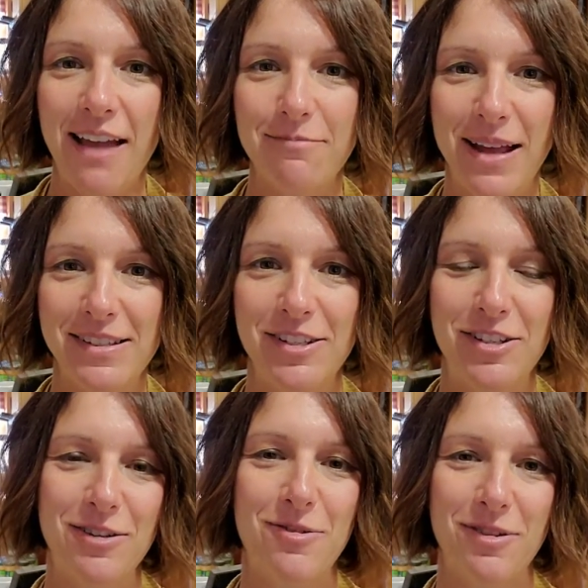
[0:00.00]
and message
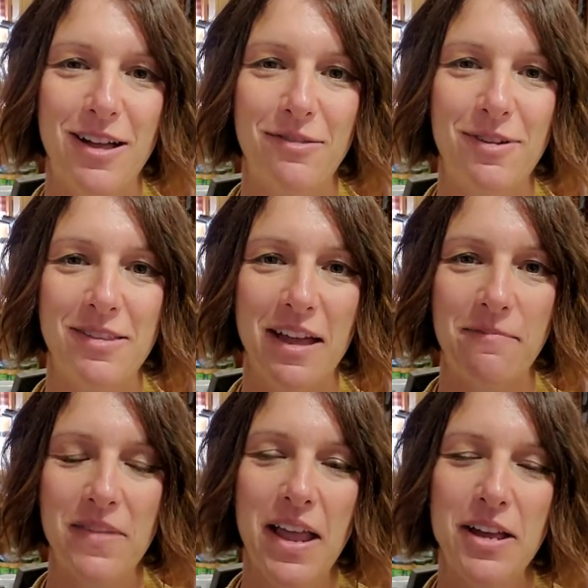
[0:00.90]
to go along with
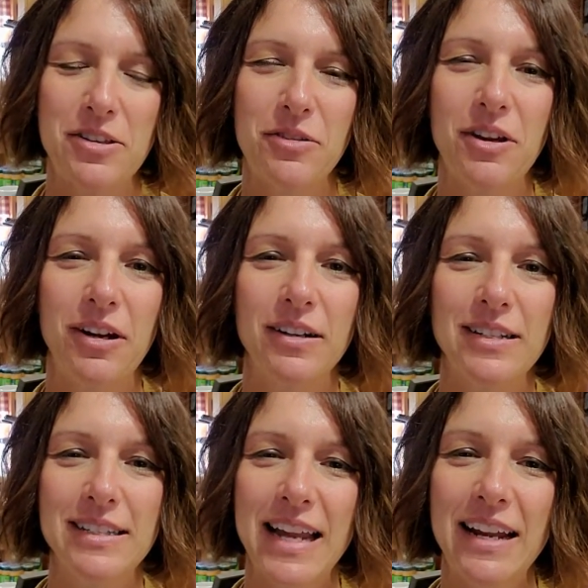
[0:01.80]
them. So their
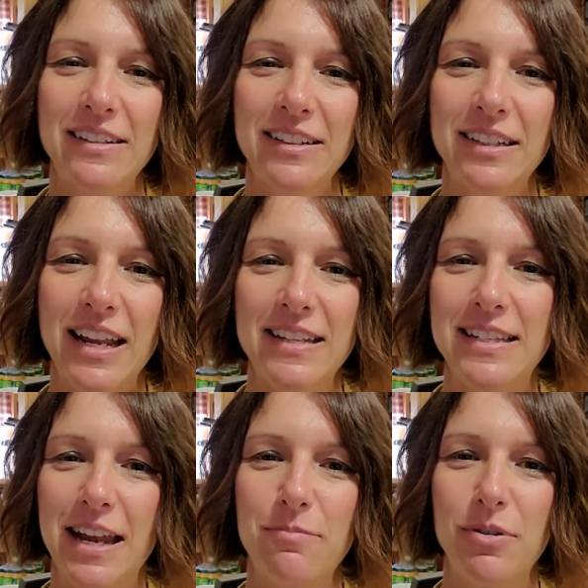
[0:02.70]
standard and
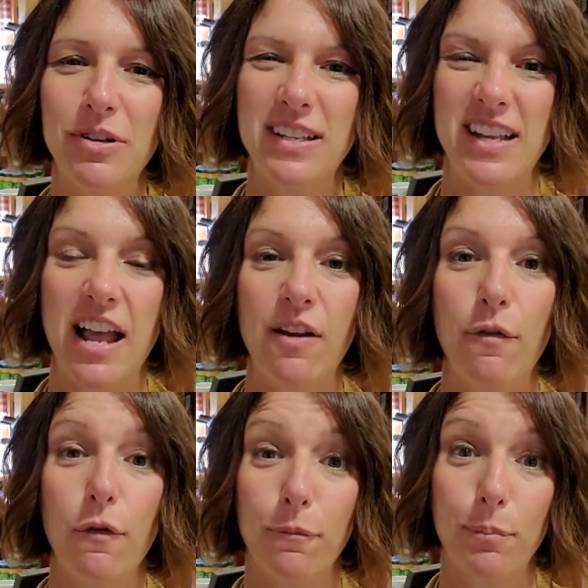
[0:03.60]
staple is kind
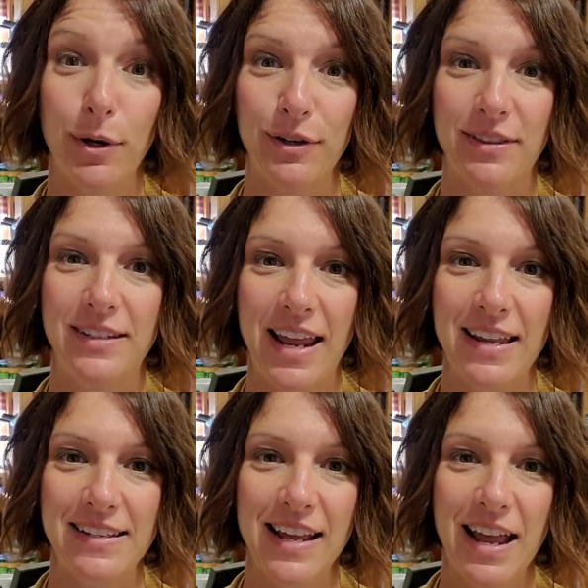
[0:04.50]
of
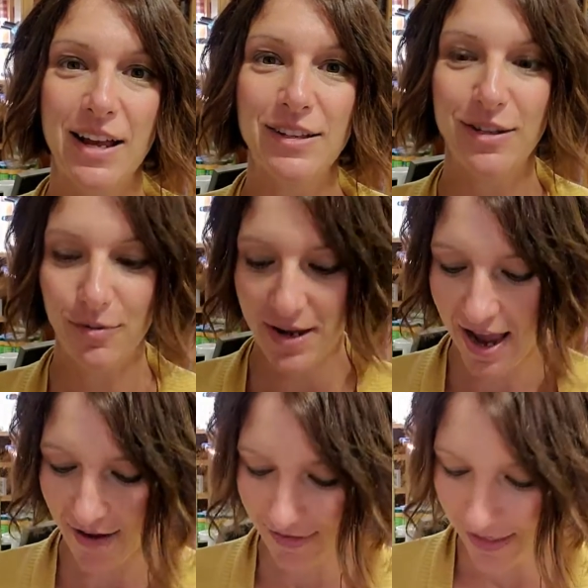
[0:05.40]
birthdays. So we
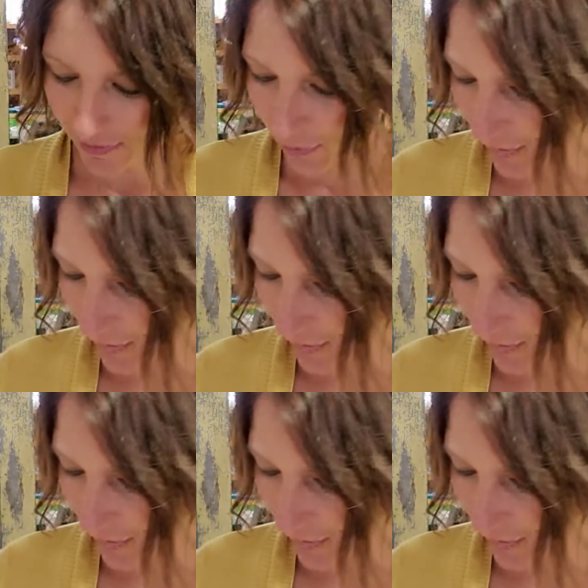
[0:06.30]
have these